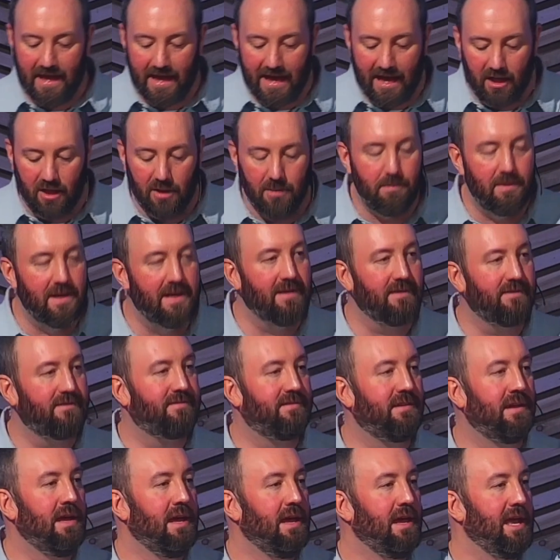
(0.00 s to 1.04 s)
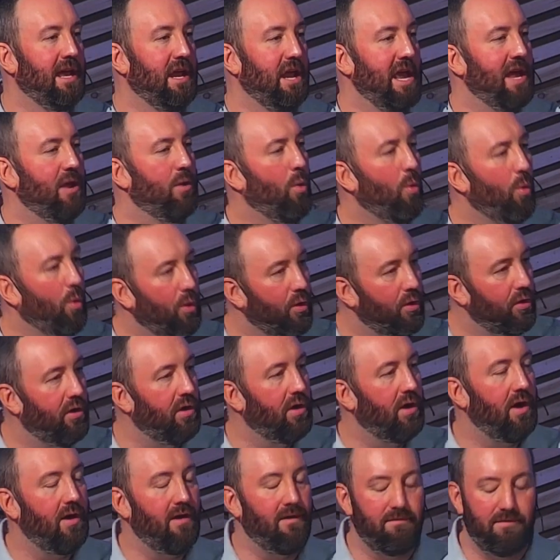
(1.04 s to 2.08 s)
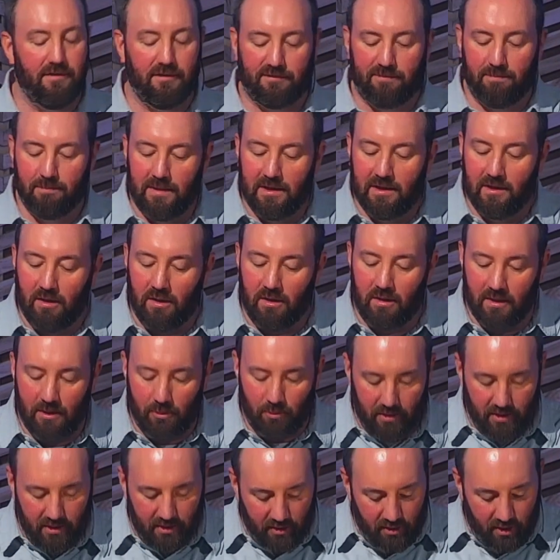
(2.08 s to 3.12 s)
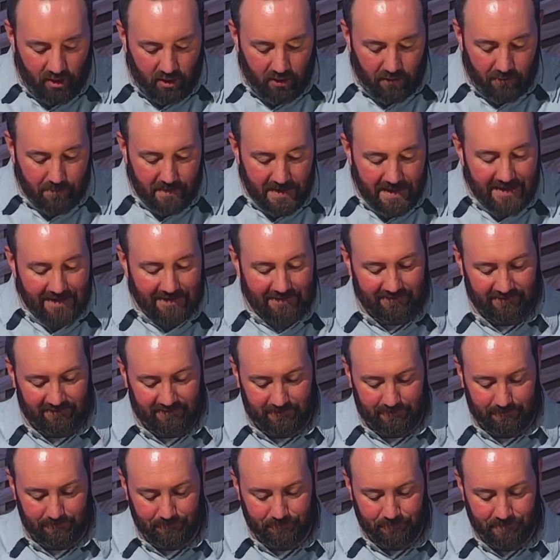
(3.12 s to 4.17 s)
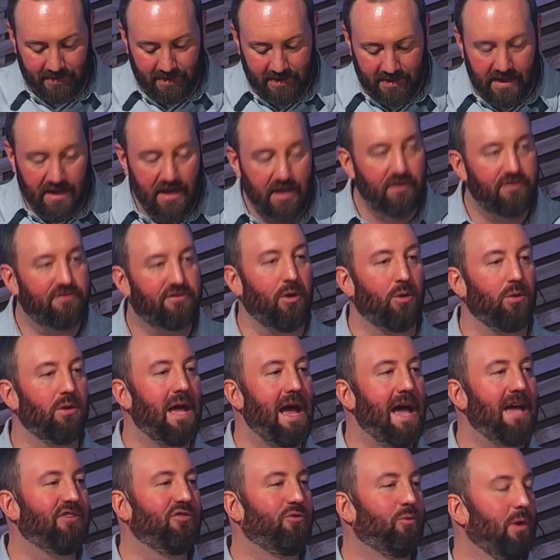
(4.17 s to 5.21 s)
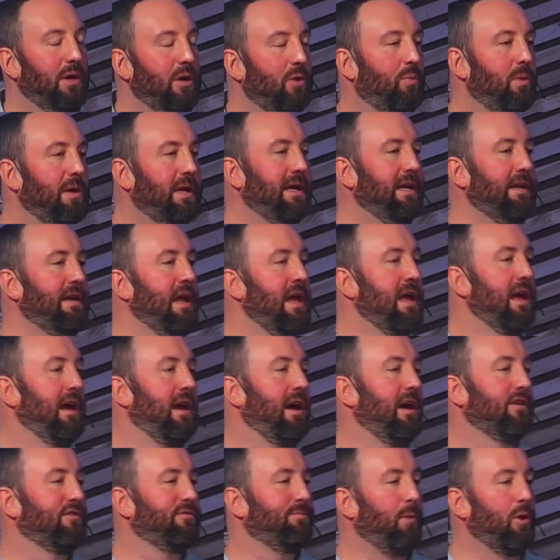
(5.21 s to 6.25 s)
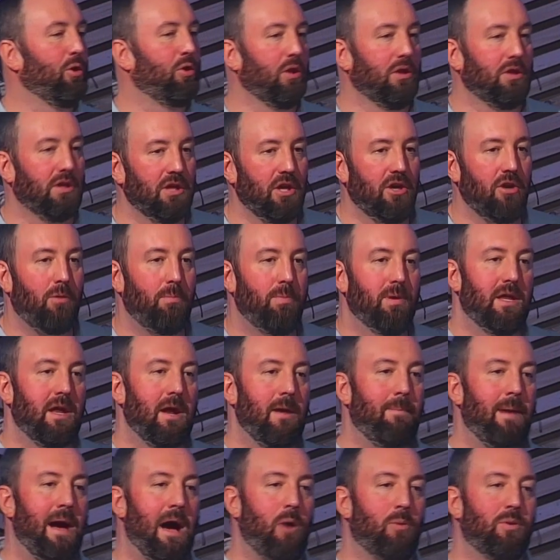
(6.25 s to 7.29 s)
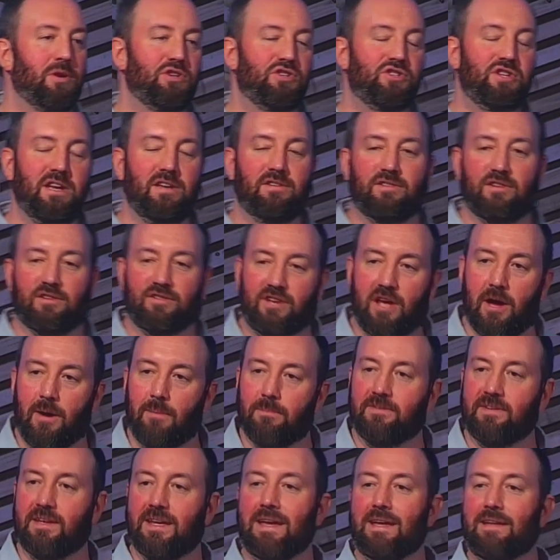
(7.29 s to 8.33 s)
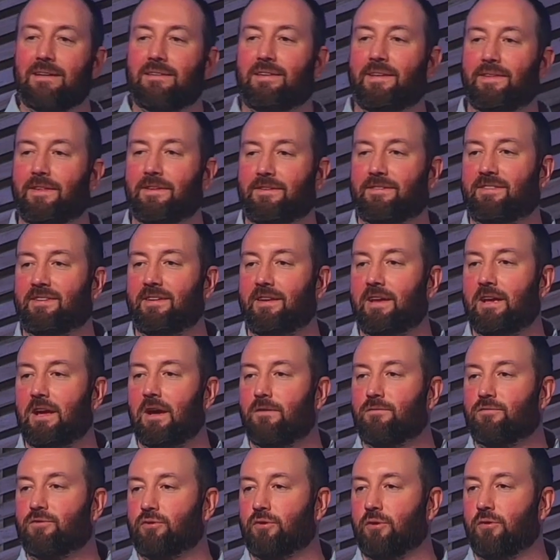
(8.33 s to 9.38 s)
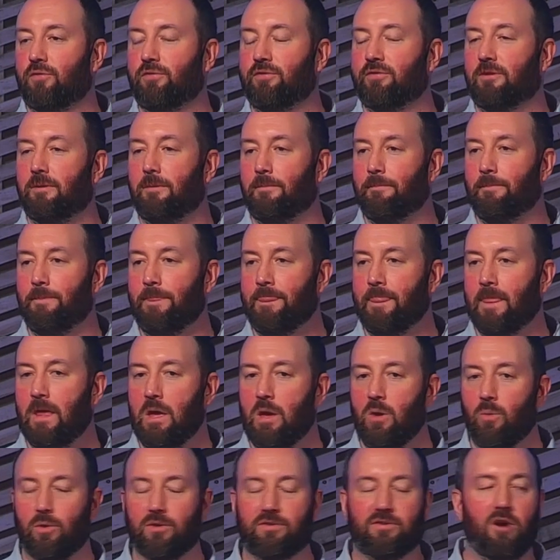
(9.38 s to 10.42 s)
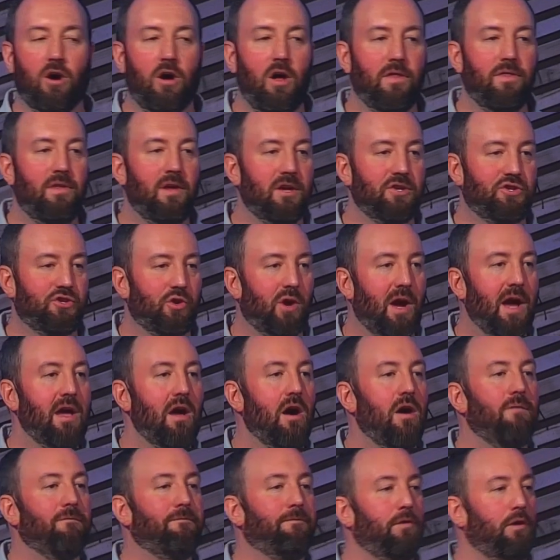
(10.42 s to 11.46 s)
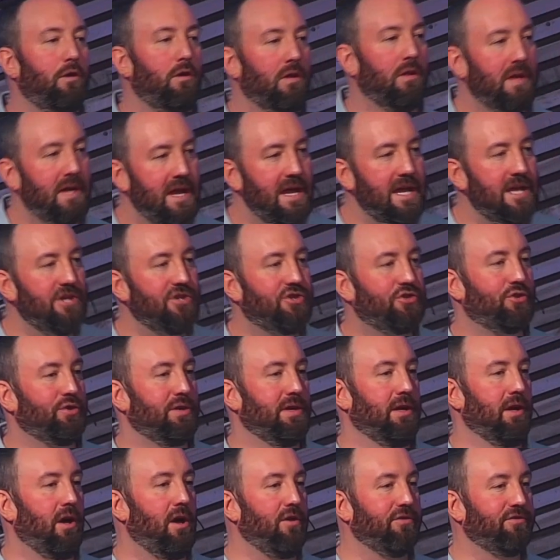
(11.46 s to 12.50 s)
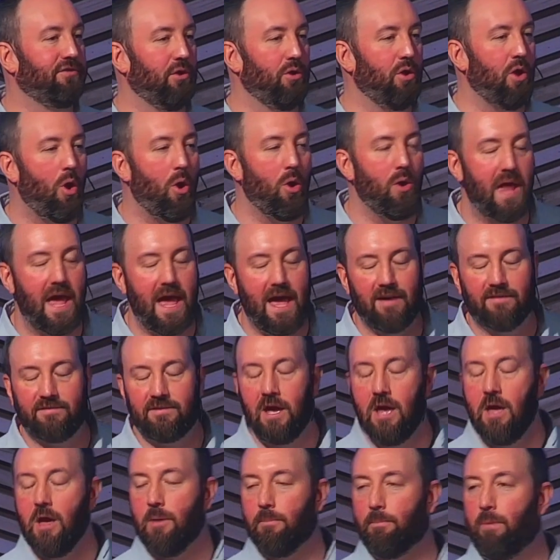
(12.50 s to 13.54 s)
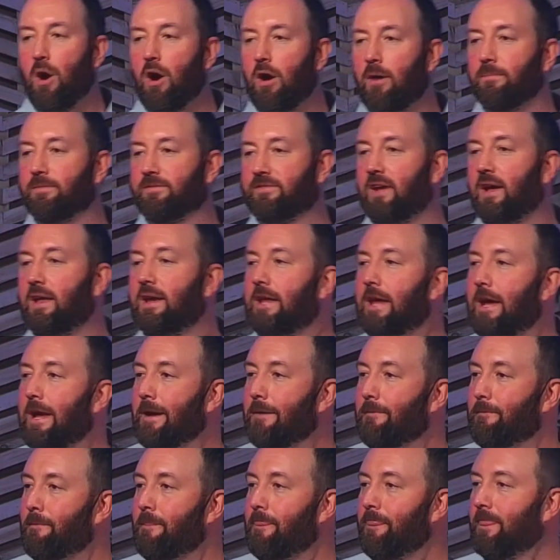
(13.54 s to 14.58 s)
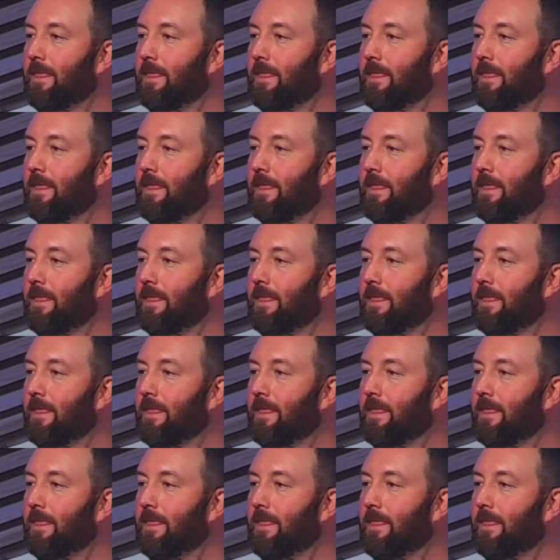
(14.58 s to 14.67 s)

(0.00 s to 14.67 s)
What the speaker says: elements and order of this meal, what it all means. So last week we spoke a little bit about when Jesus comes into the city of Jerusalem, what's called the triumphal entry, also known as Palm Sunday.